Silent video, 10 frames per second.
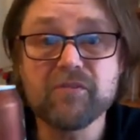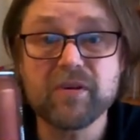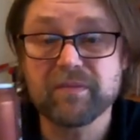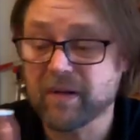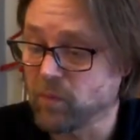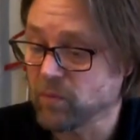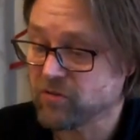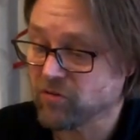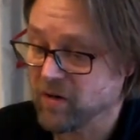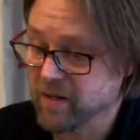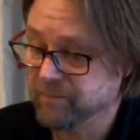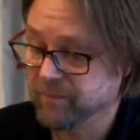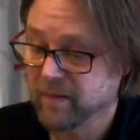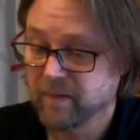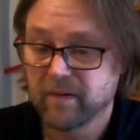something I want to try.
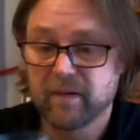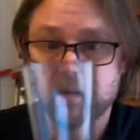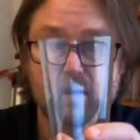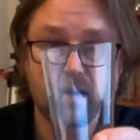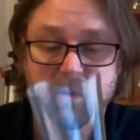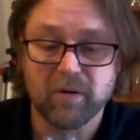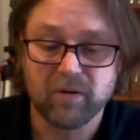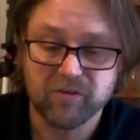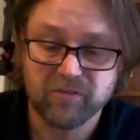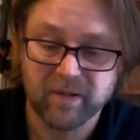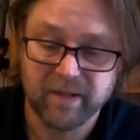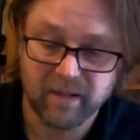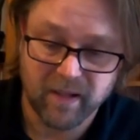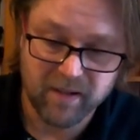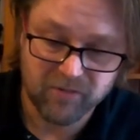I've got my nice
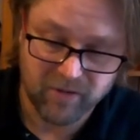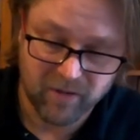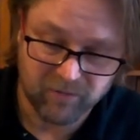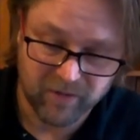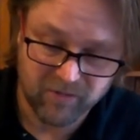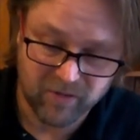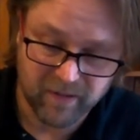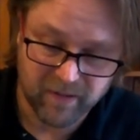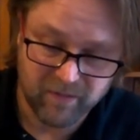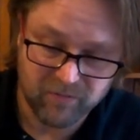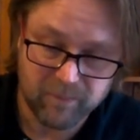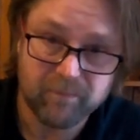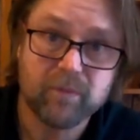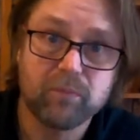clean glass. Hopefully it's clean enough.